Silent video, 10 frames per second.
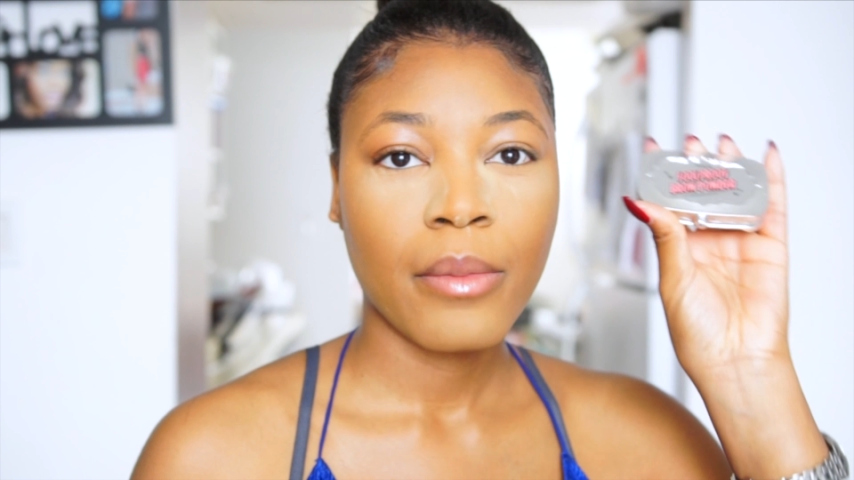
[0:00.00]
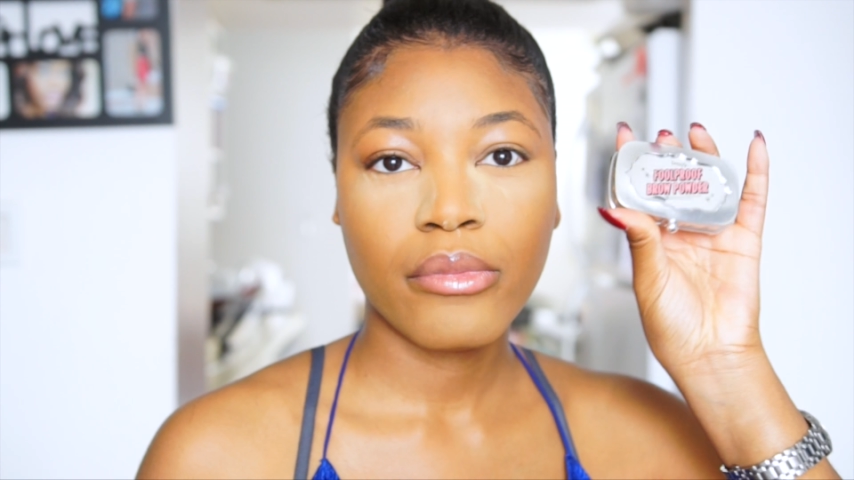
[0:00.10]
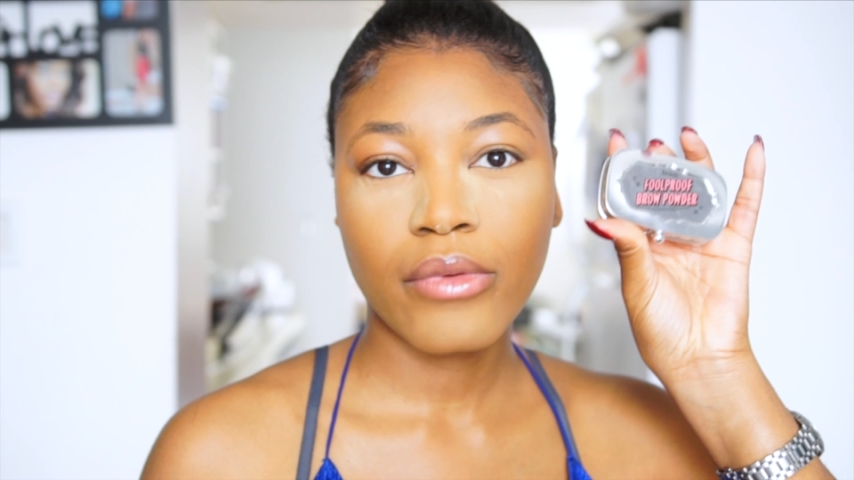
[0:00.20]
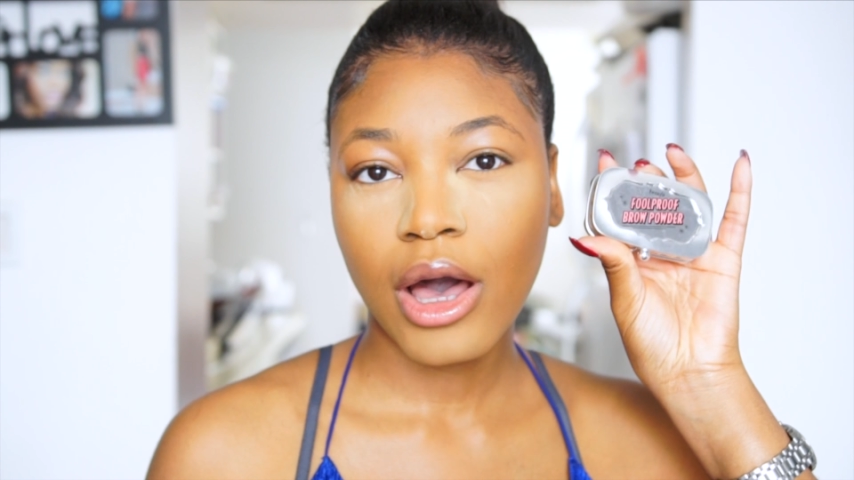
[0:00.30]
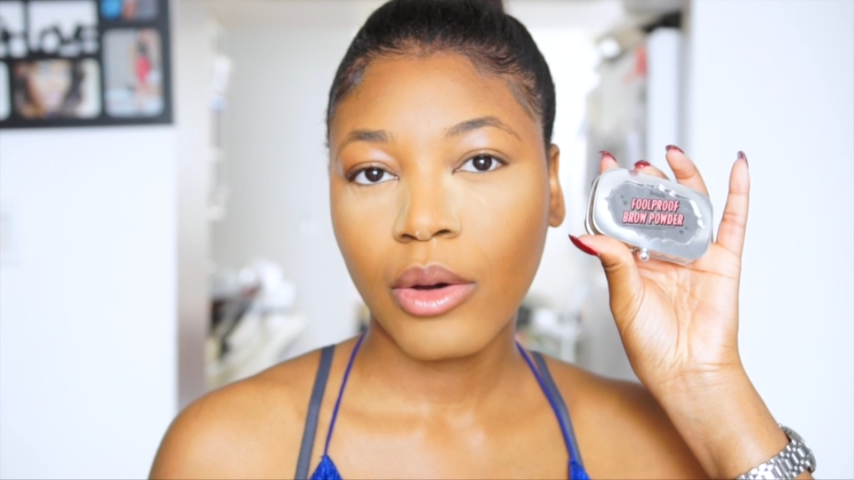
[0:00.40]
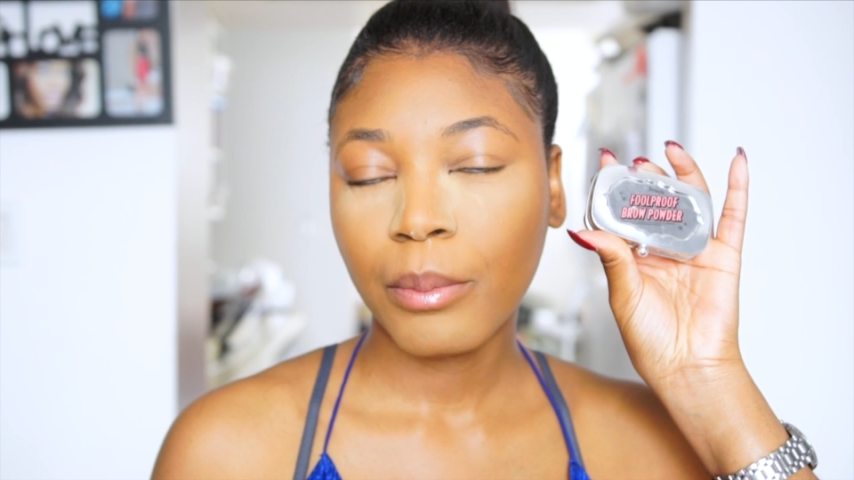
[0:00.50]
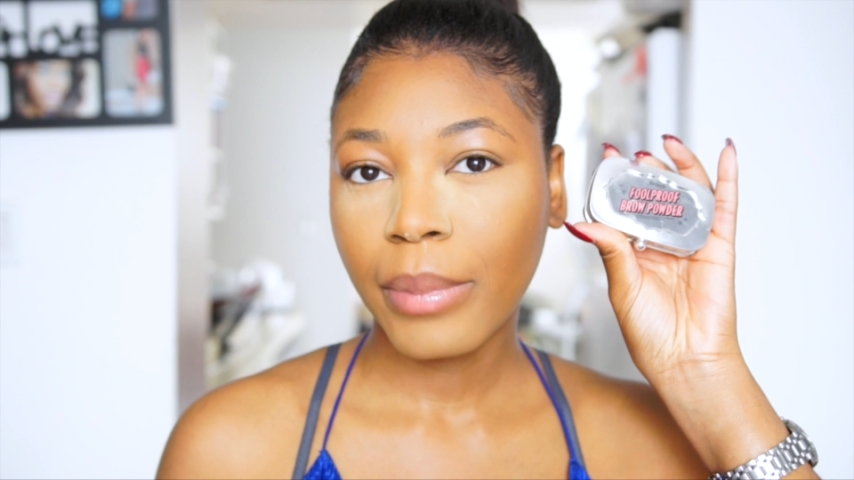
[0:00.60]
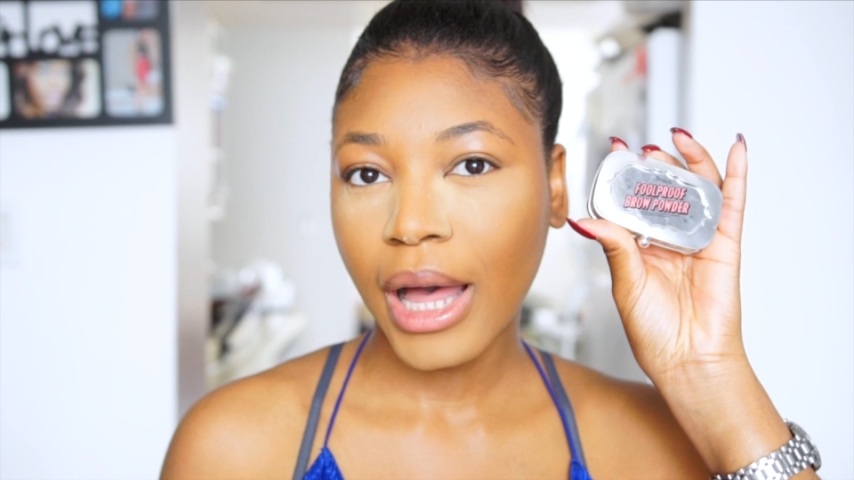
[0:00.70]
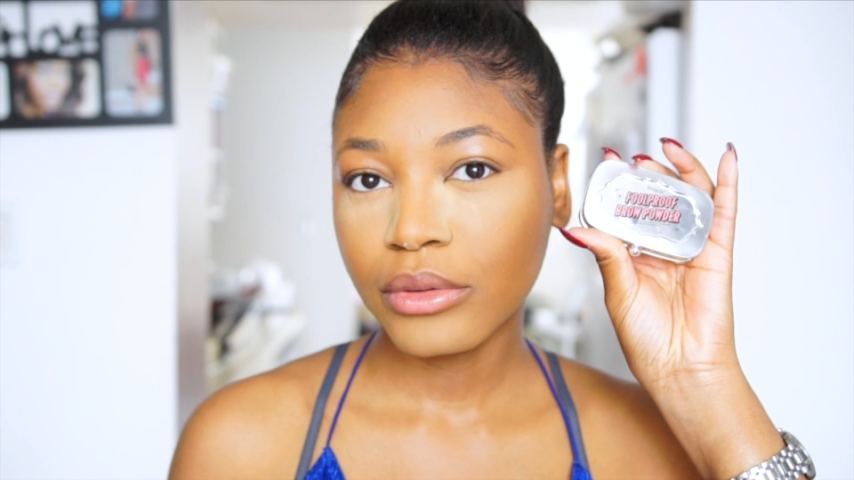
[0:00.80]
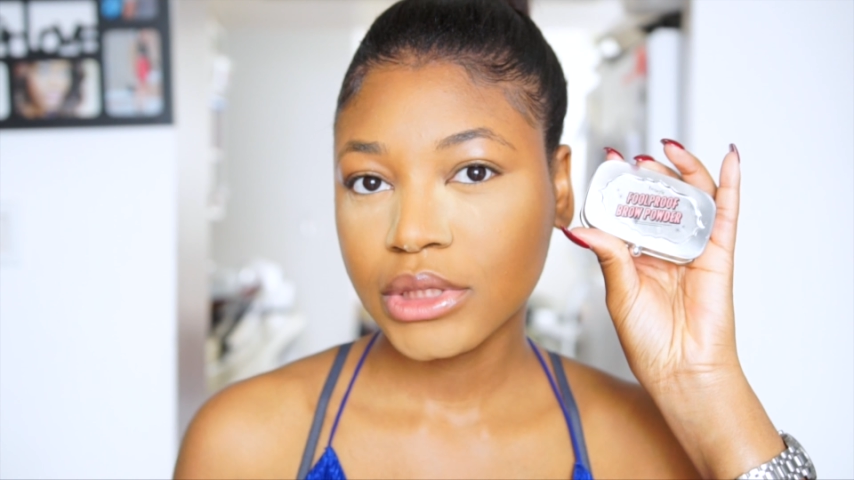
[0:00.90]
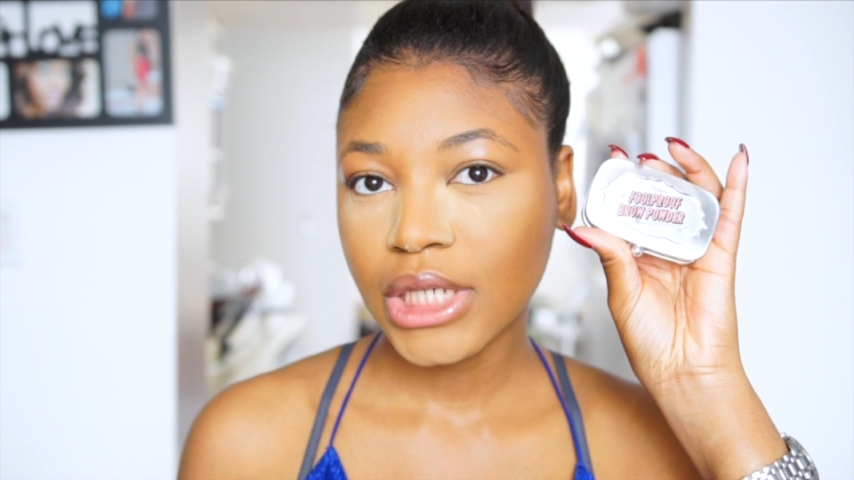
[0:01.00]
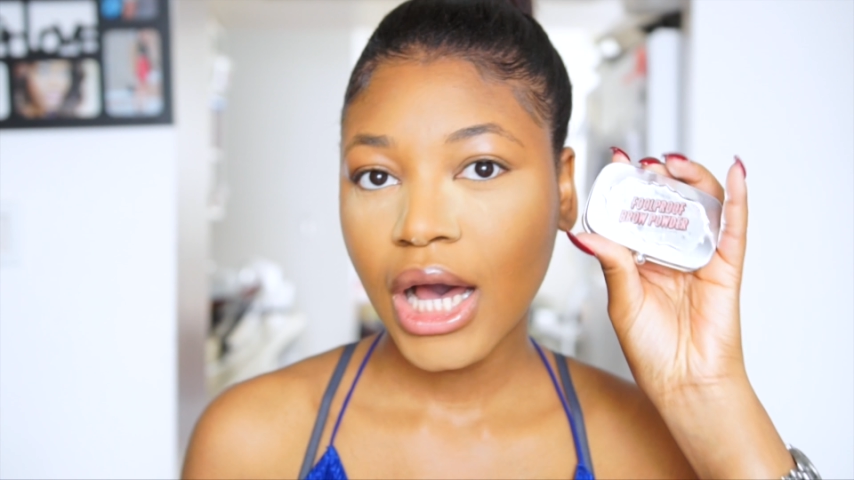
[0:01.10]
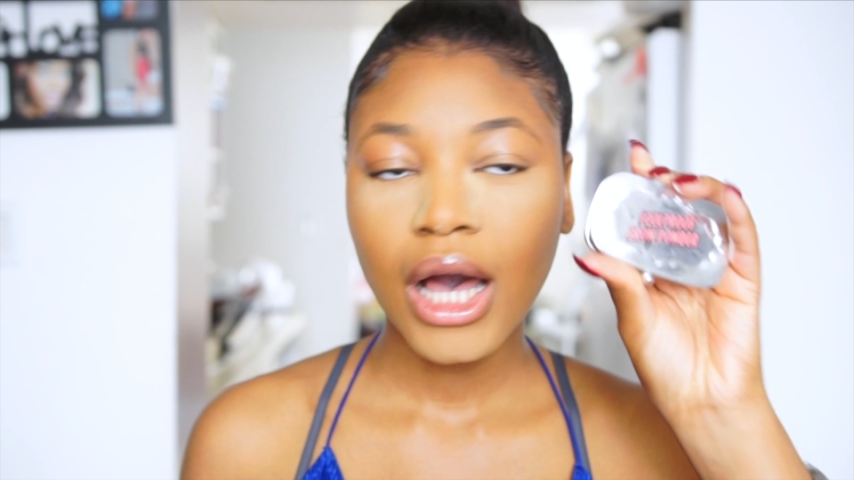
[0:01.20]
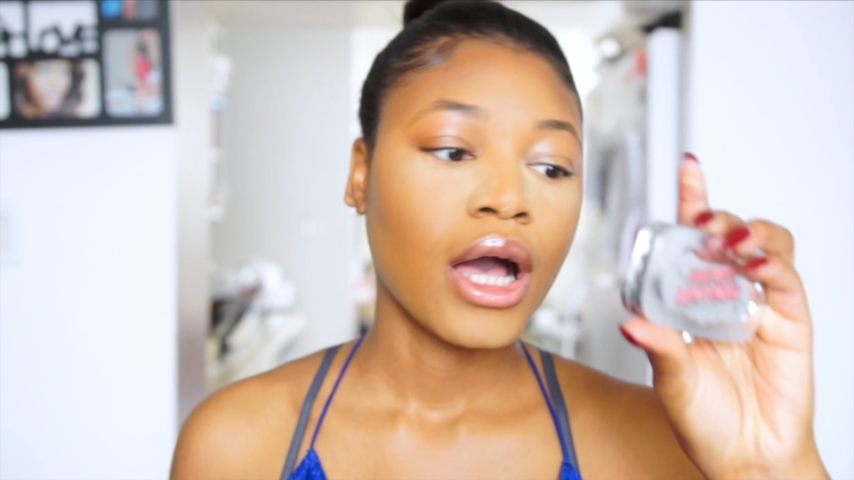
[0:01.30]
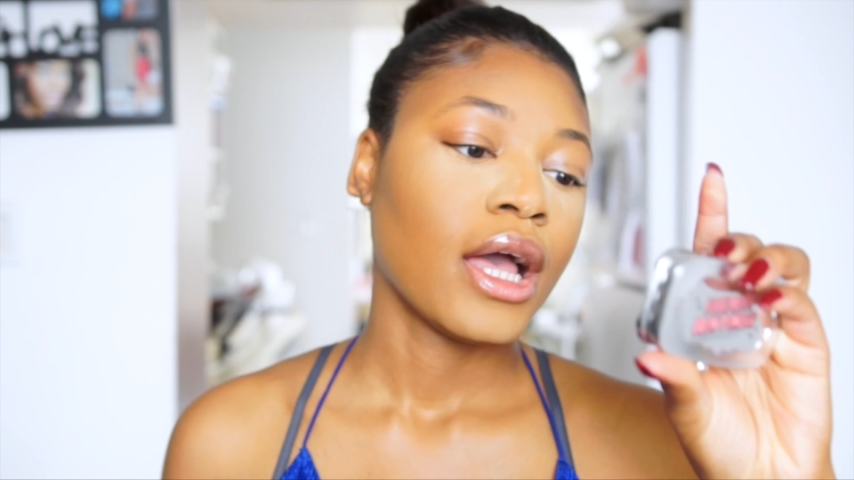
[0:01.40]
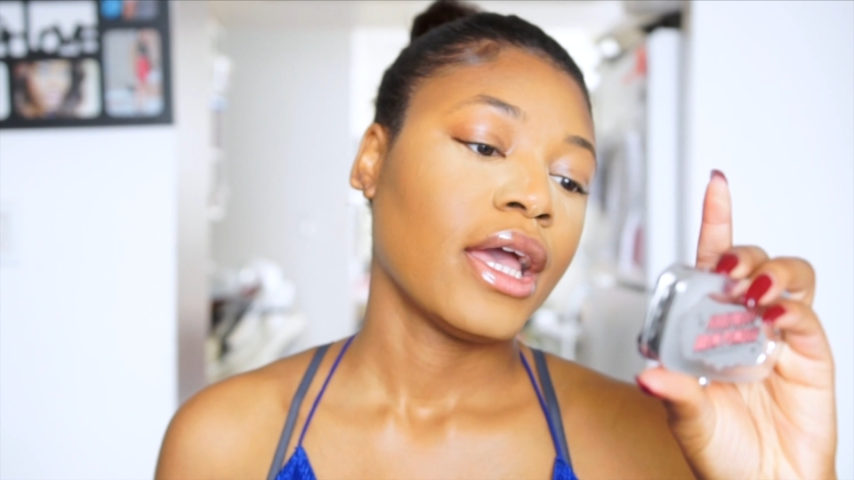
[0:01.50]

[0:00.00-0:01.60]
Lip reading: Brow Powder